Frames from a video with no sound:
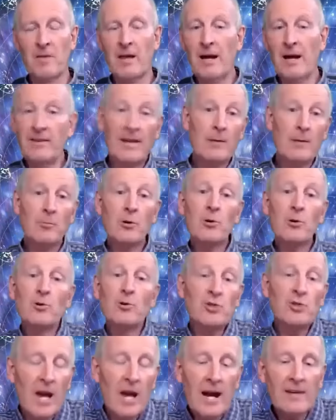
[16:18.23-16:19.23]
And then we all
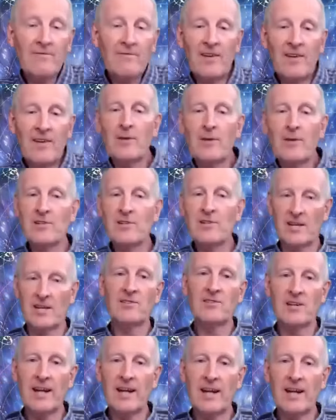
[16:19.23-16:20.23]
shared various things
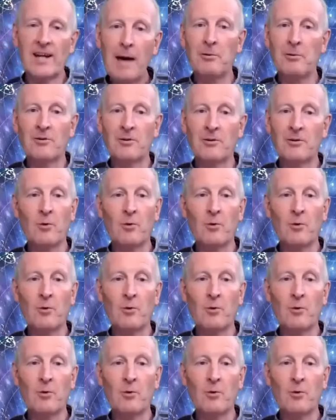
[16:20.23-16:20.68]
that had happened.